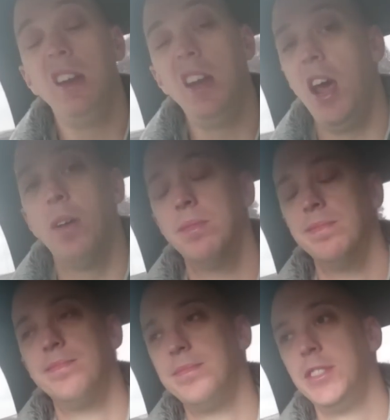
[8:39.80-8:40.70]
no.
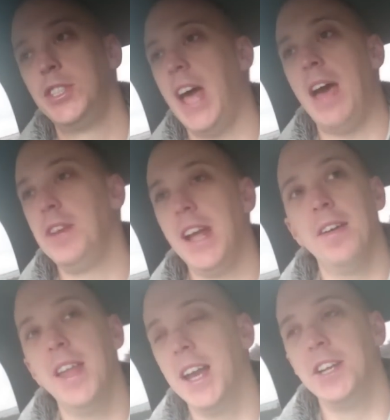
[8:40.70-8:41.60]
Just every
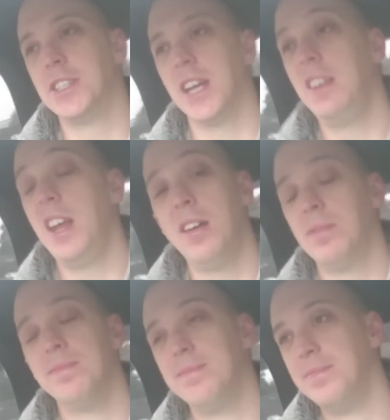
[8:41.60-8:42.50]
now and then, it's just like, no,
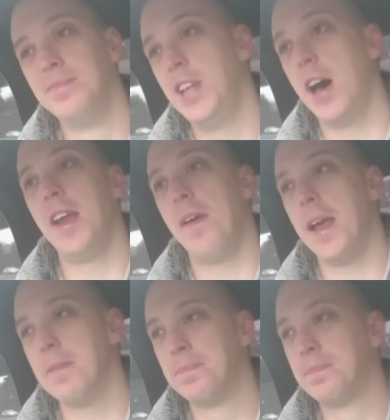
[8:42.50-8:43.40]
not doing
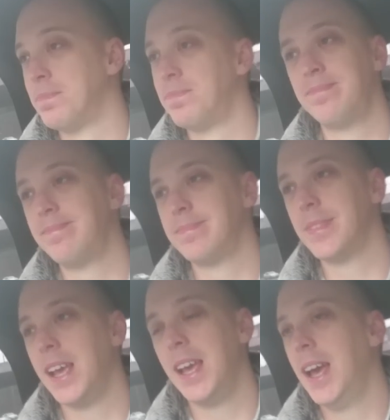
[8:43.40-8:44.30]
it.
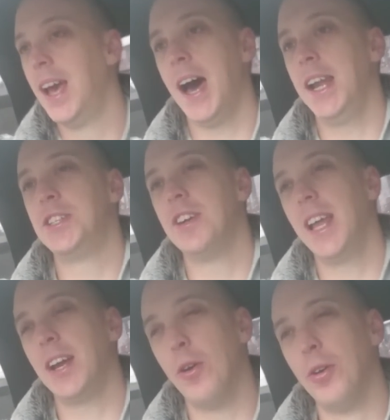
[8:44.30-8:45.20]
And it's not
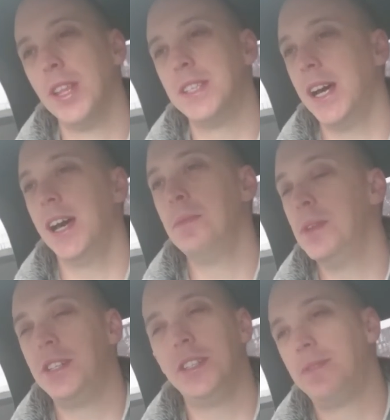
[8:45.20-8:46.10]
like all the time,
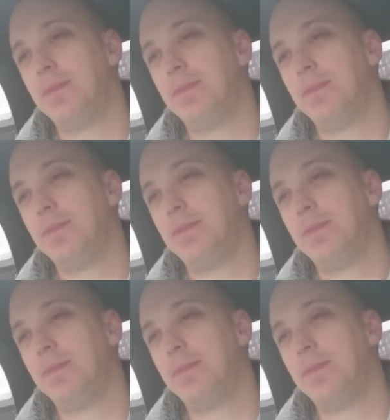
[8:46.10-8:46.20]
it's just,